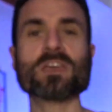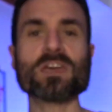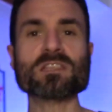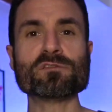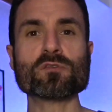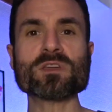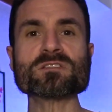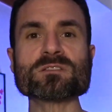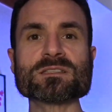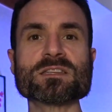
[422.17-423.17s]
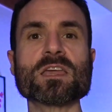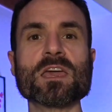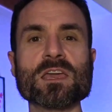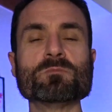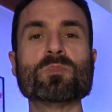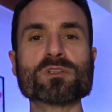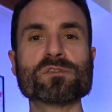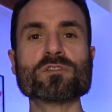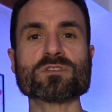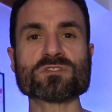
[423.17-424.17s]
And if you're interested in
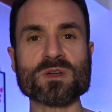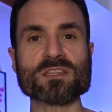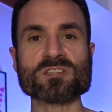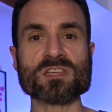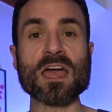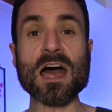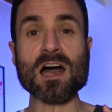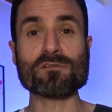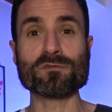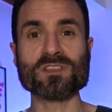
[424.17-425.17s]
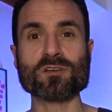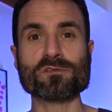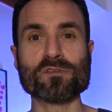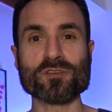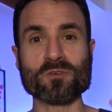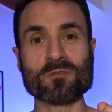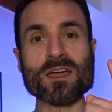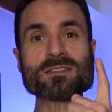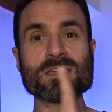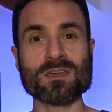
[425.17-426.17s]
portfolio strategy, I have a video for you
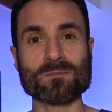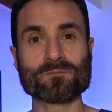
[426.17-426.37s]
right here.